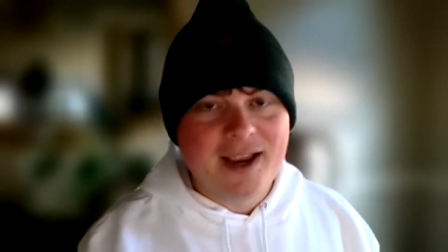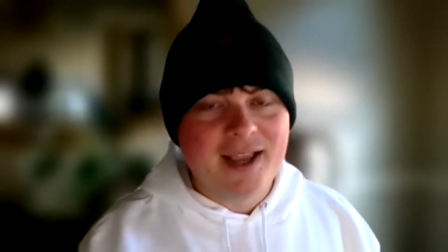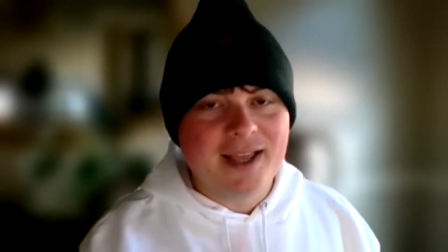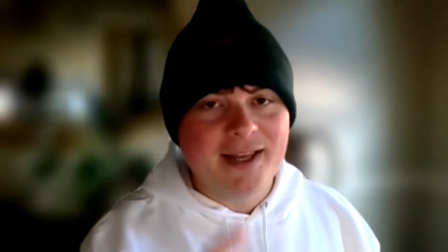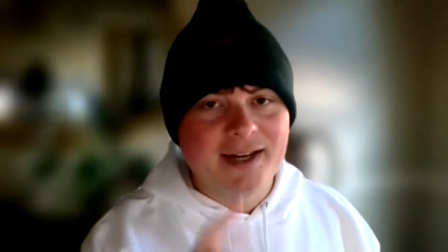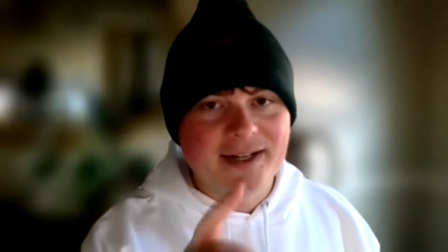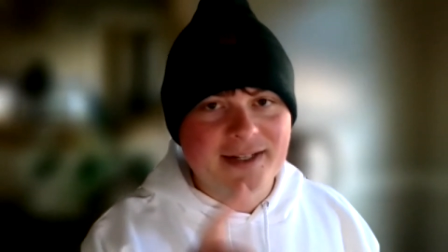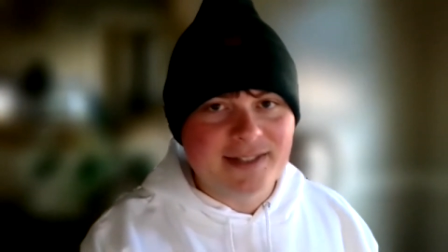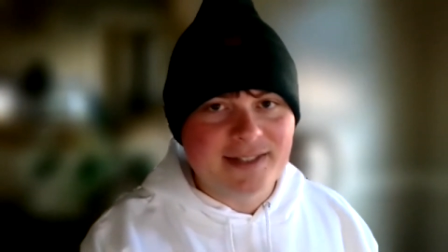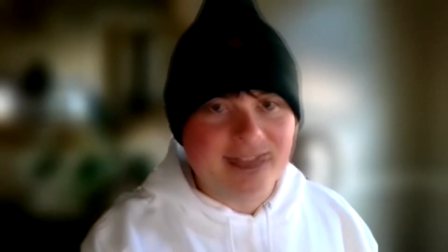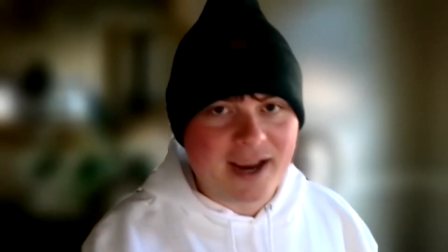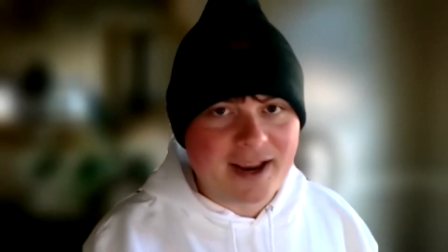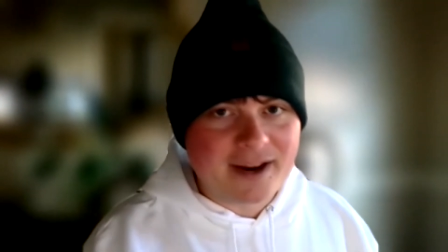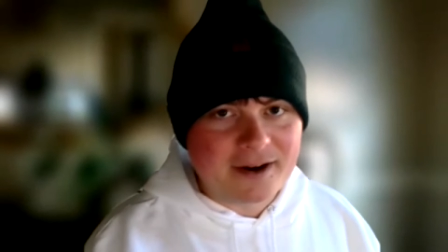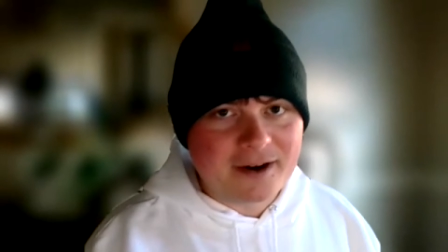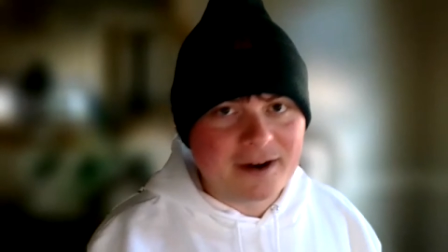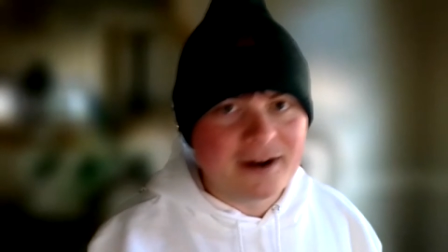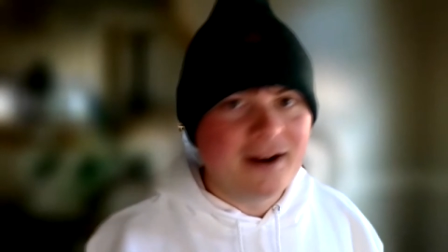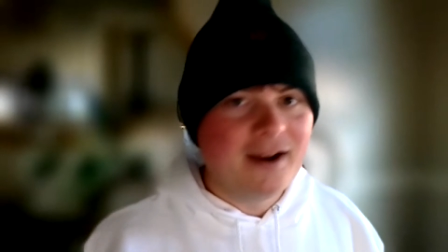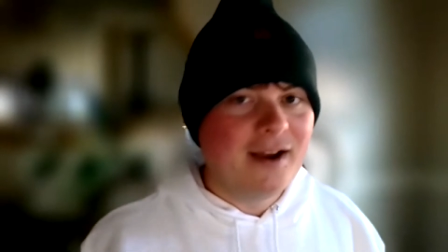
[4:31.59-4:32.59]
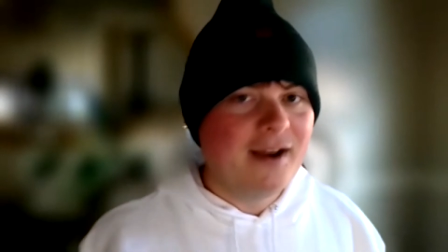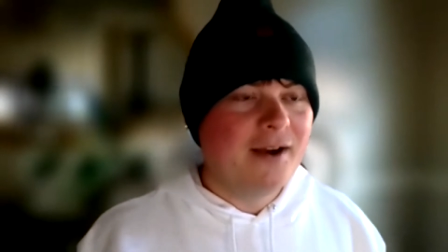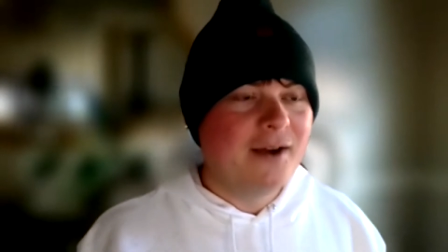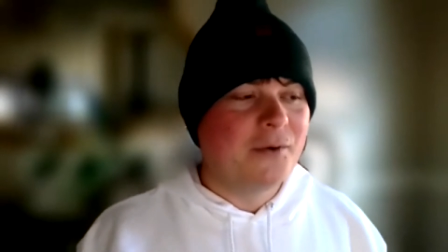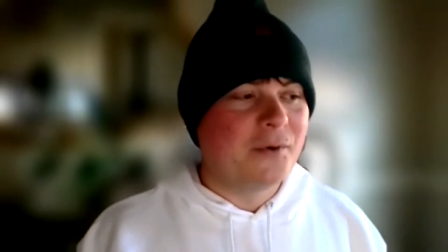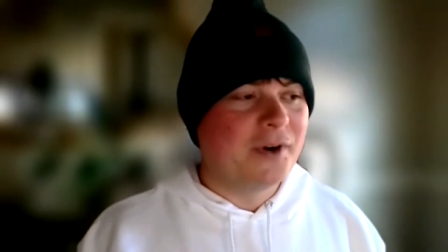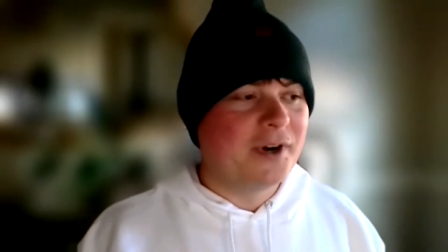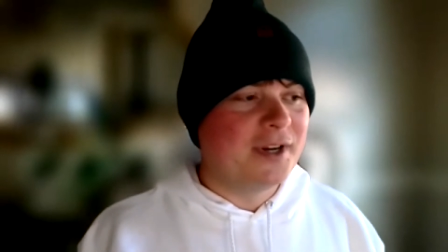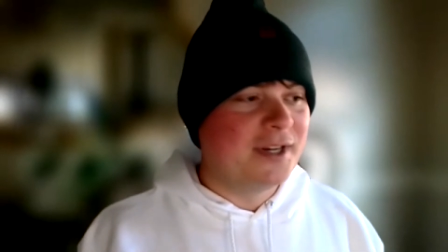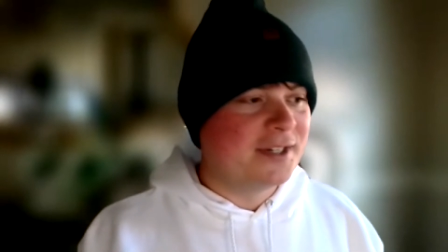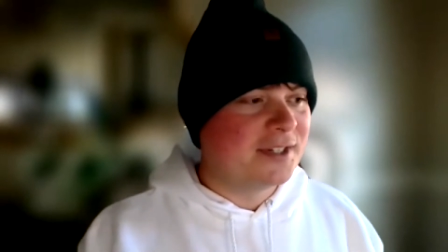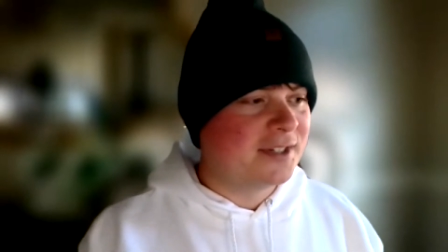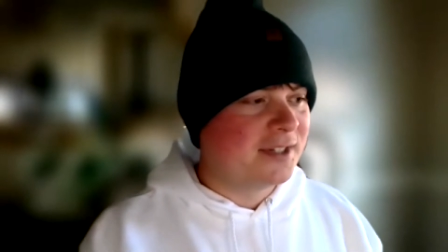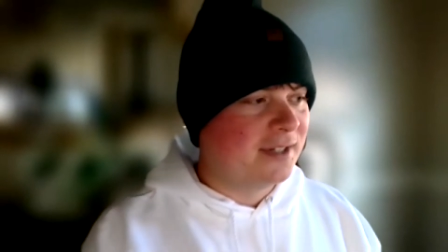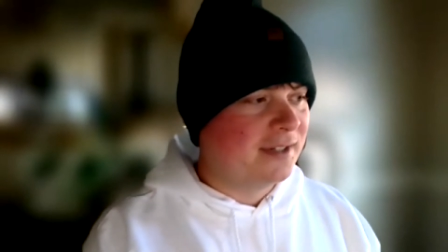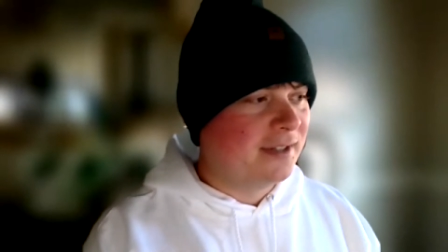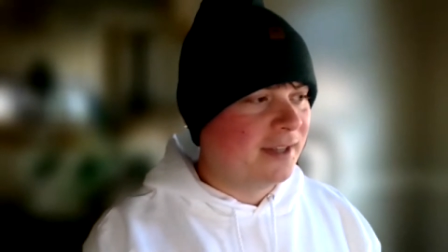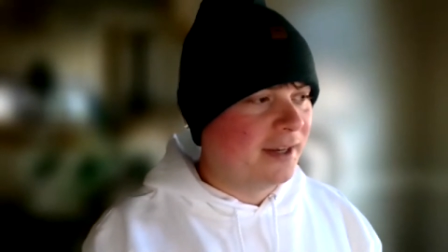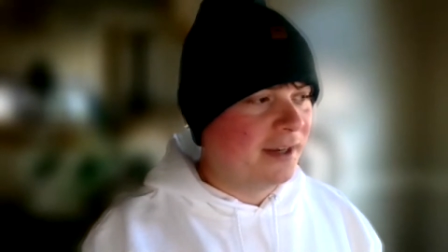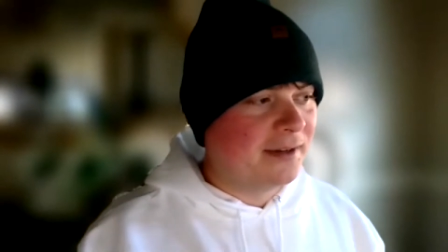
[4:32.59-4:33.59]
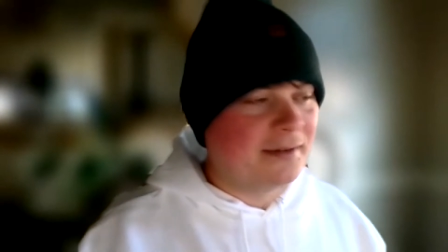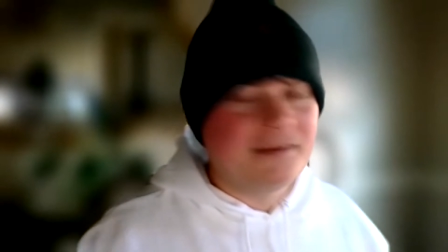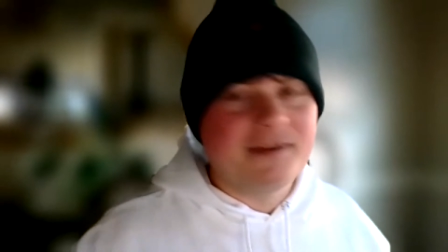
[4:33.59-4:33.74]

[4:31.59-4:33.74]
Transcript: in a diner where he's like,